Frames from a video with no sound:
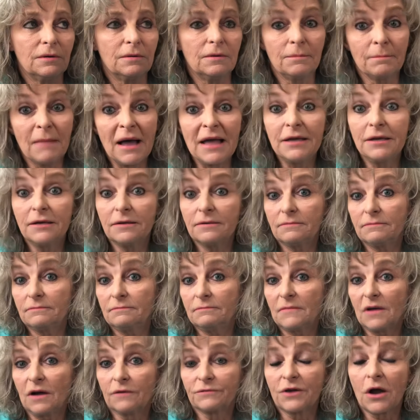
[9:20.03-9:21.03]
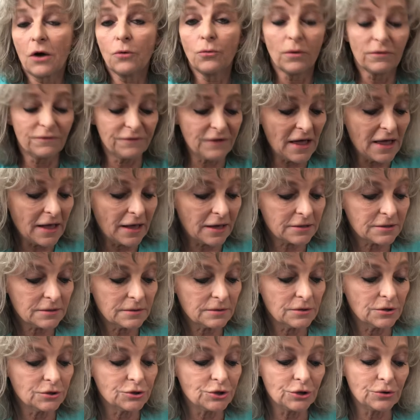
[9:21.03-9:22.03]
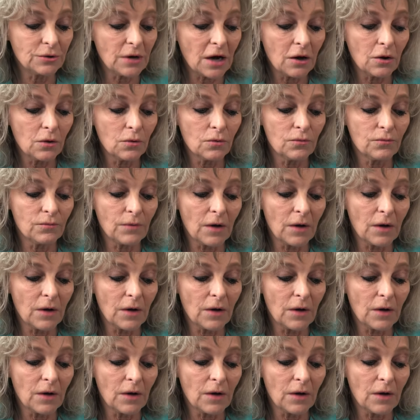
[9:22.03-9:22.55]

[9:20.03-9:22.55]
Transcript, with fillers: made it of no effect. Did you know